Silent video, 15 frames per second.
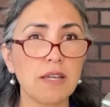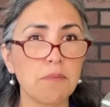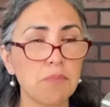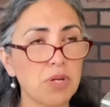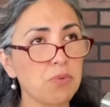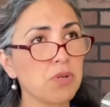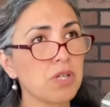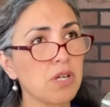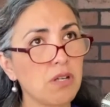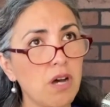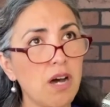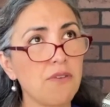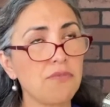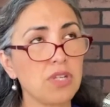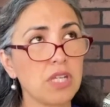But what I'll
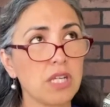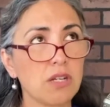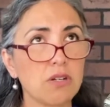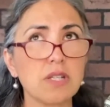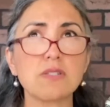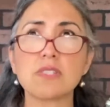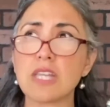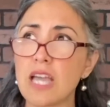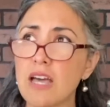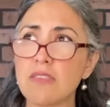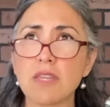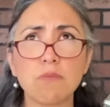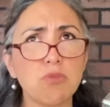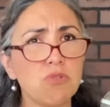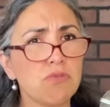often hear is, yeah,
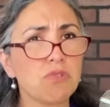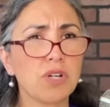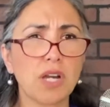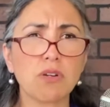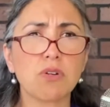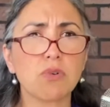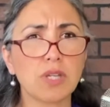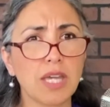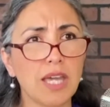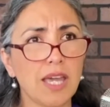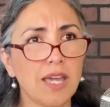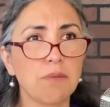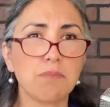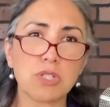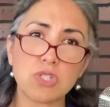they move around
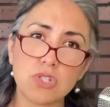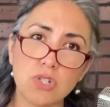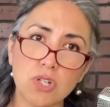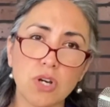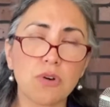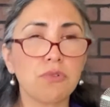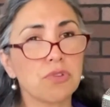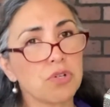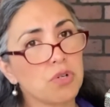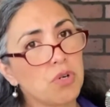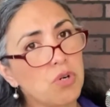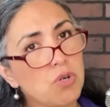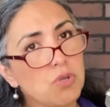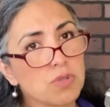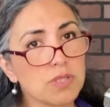okay, but they're
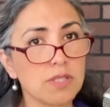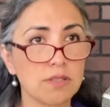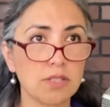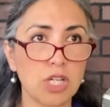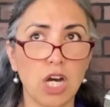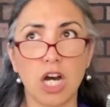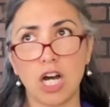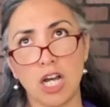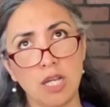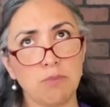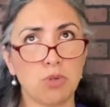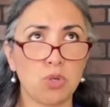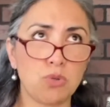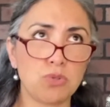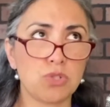old. I'm
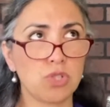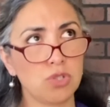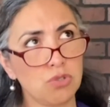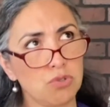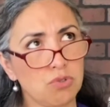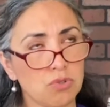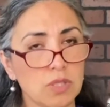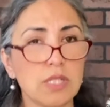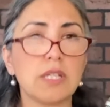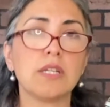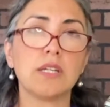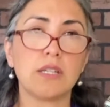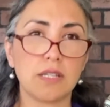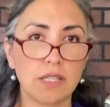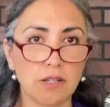old too,
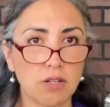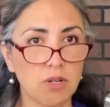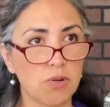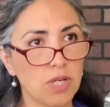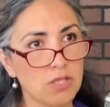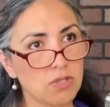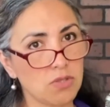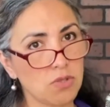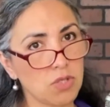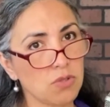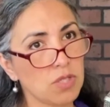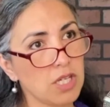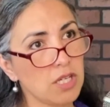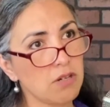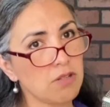and so you'll
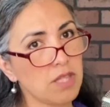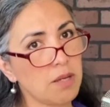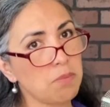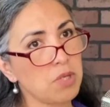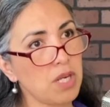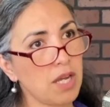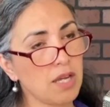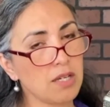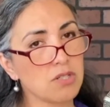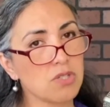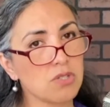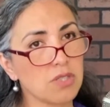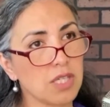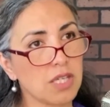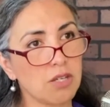hear that, but
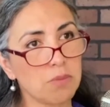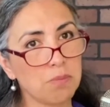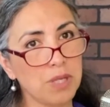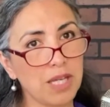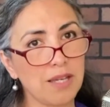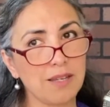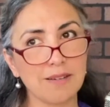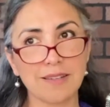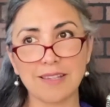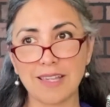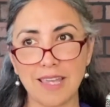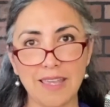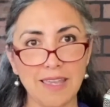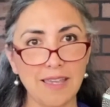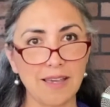actually your pet
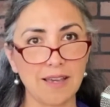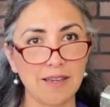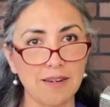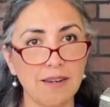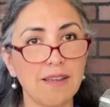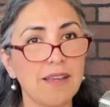can